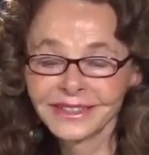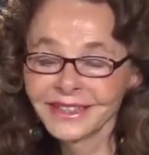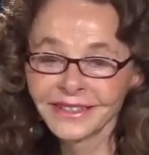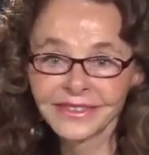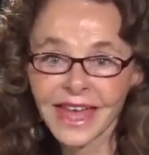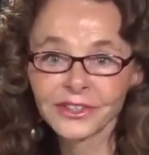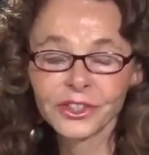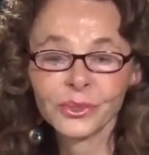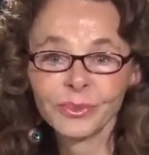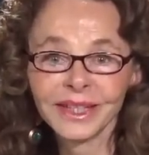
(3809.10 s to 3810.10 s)
get that
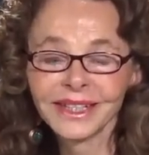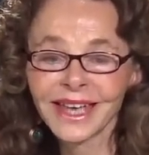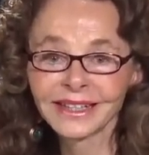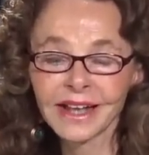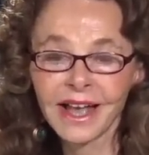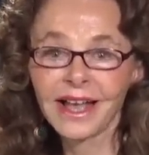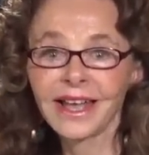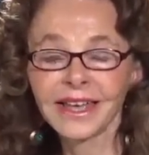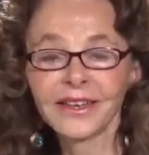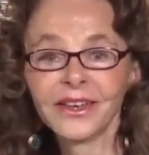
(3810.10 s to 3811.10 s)
to me, and
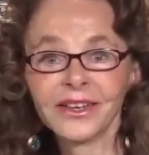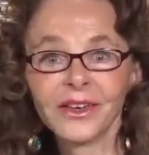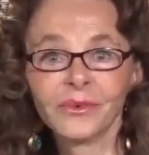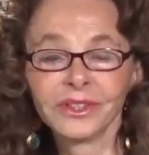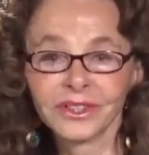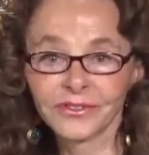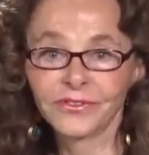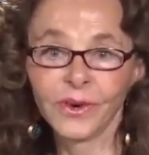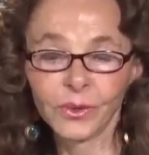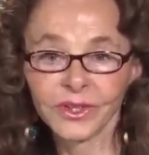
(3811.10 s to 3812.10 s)
I will look
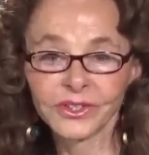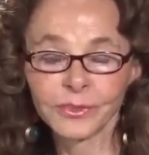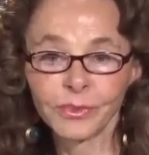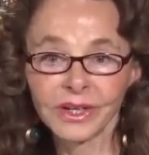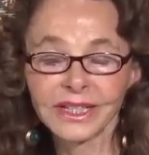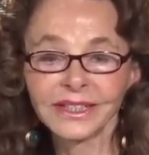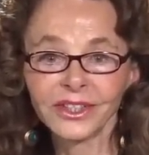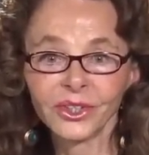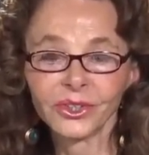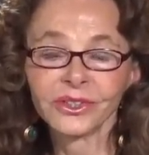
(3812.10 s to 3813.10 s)
forward to bringing
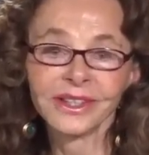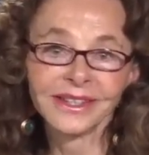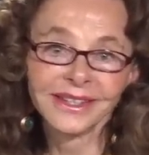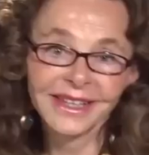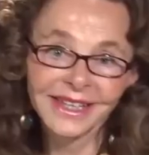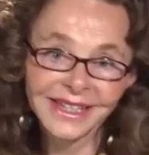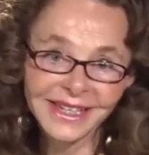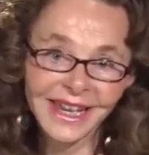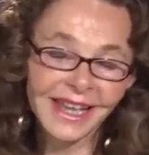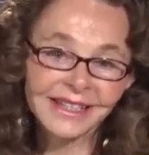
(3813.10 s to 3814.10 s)
you
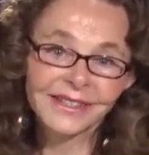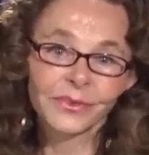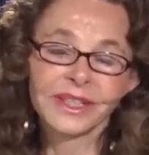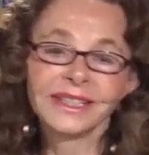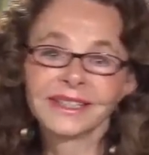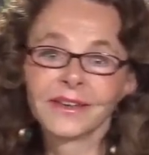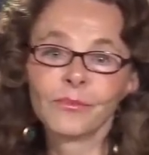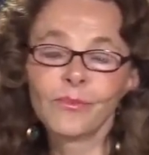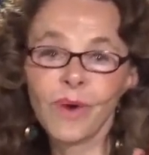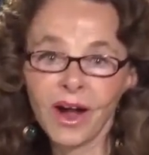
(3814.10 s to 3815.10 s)
next week
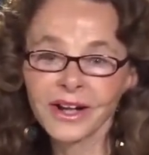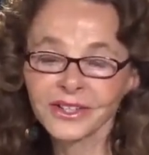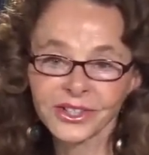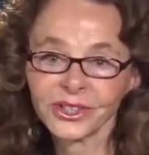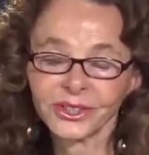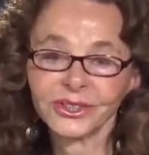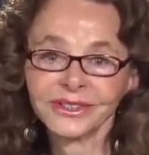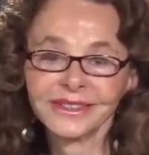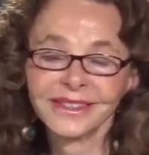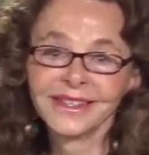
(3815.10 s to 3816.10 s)
part two
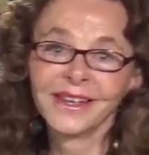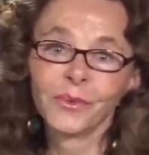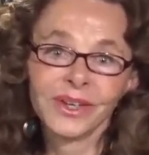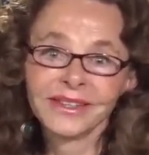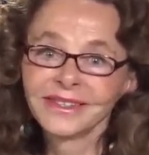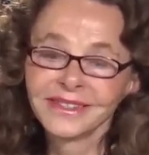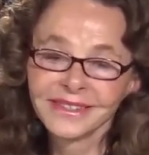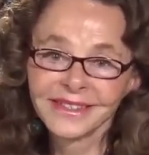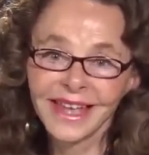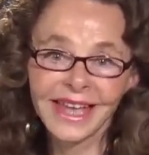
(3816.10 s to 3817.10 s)
with
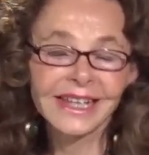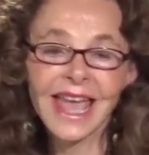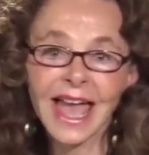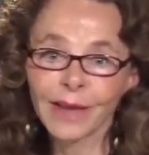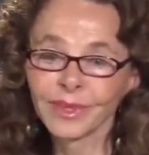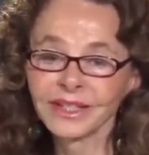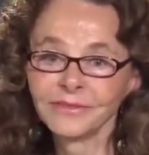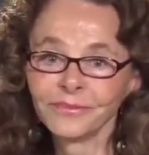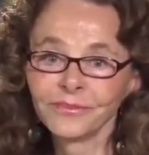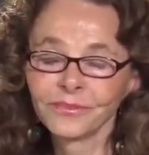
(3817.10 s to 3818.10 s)
Eddie Abbott,
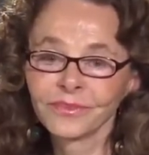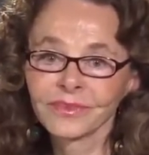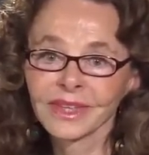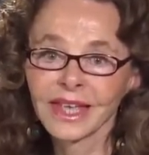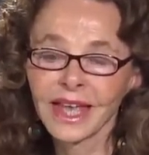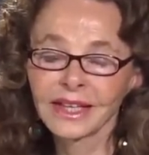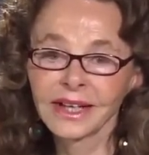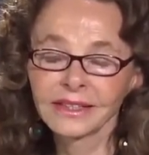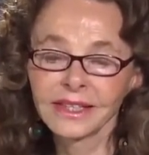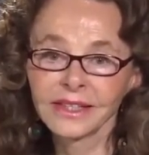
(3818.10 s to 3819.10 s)
and
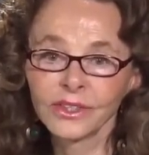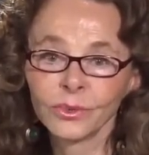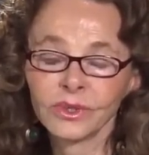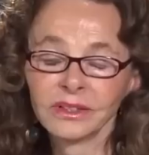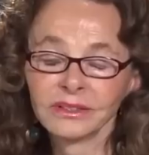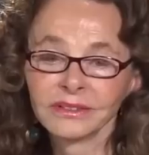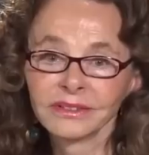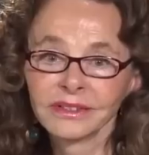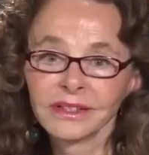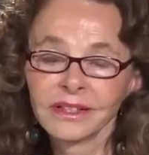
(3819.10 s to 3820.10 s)
I think you will
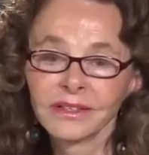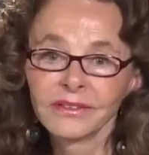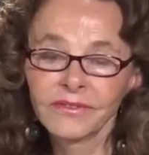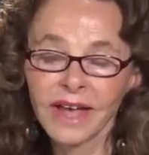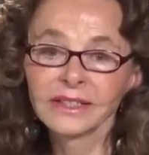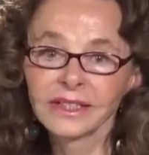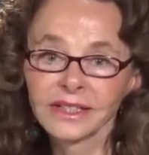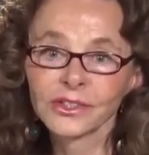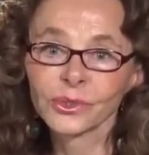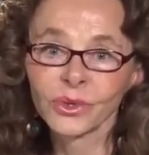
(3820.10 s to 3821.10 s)
find it
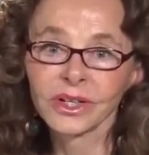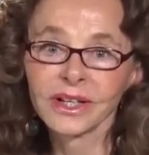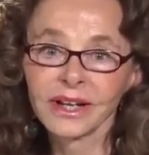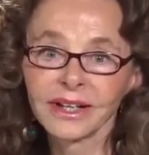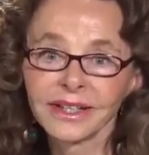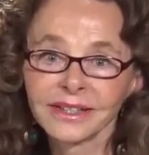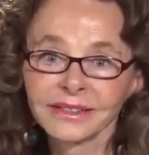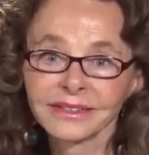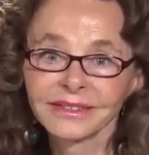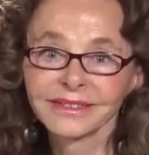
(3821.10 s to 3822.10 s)
extraordinary.
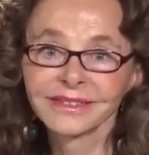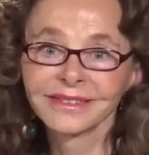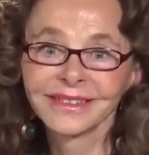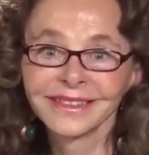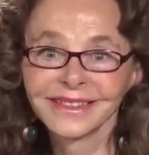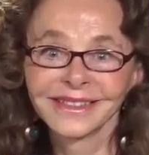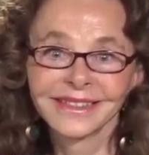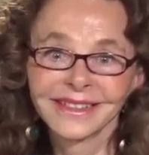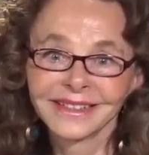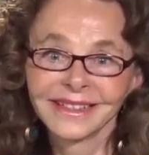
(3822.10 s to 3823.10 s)

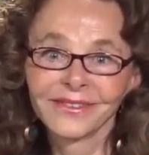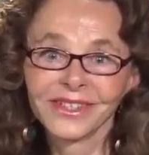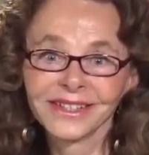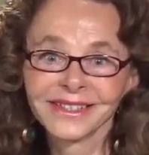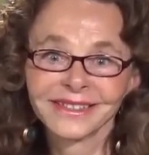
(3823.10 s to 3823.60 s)
Love you.